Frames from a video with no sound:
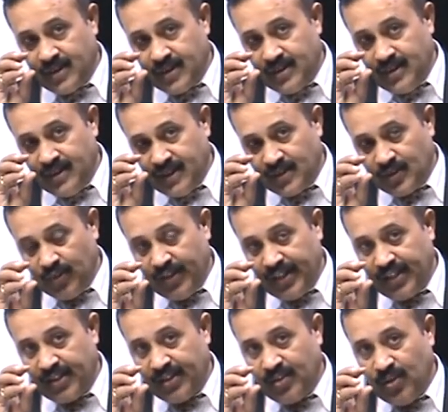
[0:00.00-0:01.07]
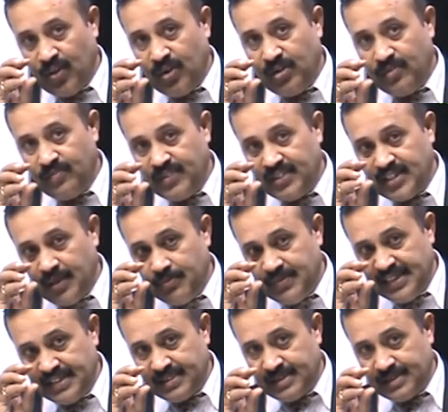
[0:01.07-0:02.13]
electronic record which have
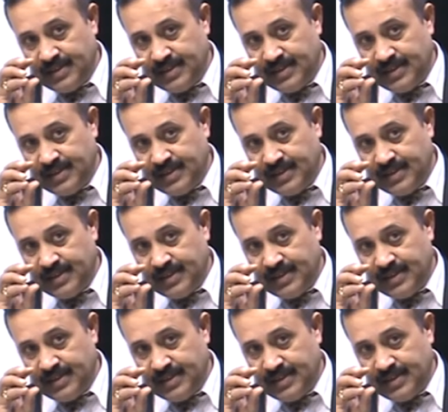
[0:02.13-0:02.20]
been